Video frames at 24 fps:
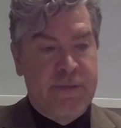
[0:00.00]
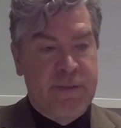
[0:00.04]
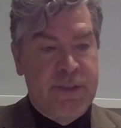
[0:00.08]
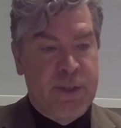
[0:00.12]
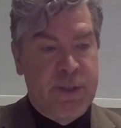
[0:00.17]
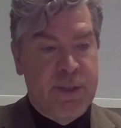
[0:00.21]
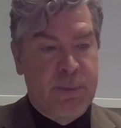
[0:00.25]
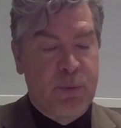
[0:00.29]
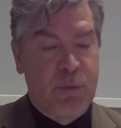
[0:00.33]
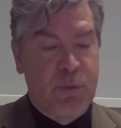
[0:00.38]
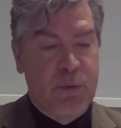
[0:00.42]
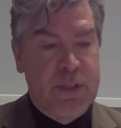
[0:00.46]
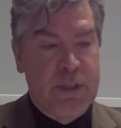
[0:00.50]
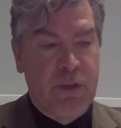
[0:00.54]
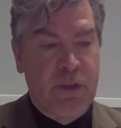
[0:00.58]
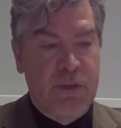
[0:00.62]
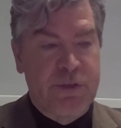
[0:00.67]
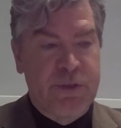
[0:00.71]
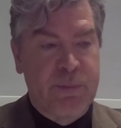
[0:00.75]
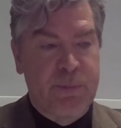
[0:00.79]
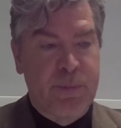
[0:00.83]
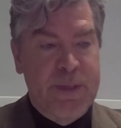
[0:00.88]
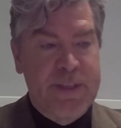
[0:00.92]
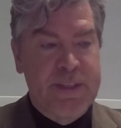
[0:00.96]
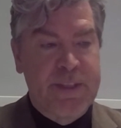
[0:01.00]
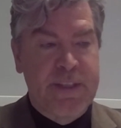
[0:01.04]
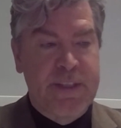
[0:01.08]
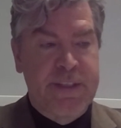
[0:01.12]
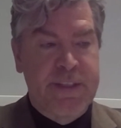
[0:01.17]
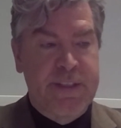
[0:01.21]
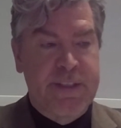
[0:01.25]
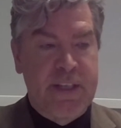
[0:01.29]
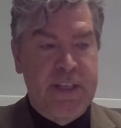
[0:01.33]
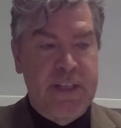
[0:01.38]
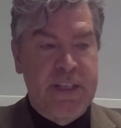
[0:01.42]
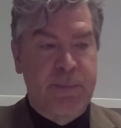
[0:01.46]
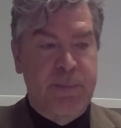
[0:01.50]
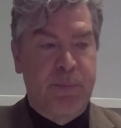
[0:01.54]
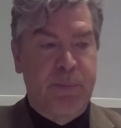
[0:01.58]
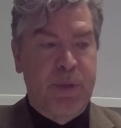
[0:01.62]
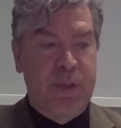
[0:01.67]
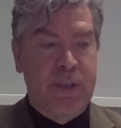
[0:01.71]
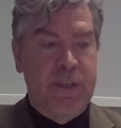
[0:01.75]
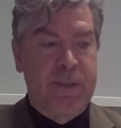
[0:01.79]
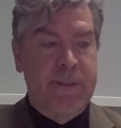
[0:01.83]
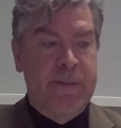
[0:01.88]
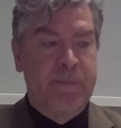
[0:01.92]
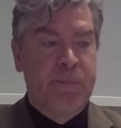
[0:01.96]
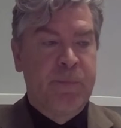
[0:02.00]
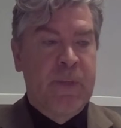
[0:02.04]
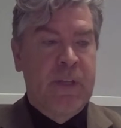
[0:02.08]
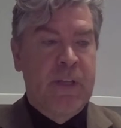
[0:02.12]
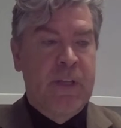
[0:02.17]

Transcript: and supported lots of businesses, but